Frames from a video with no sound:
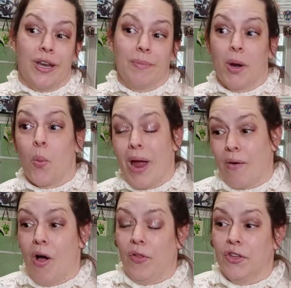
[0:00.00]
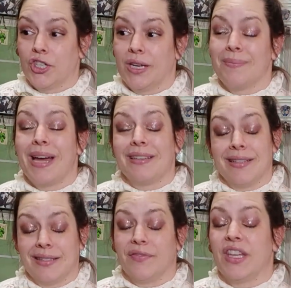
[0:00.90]
and I'm going to wear all this shit, minus
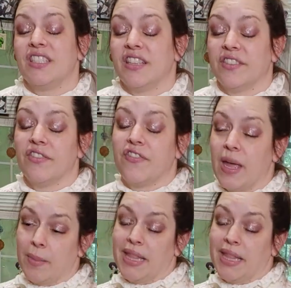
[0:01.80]
the stuff that doesn't fit,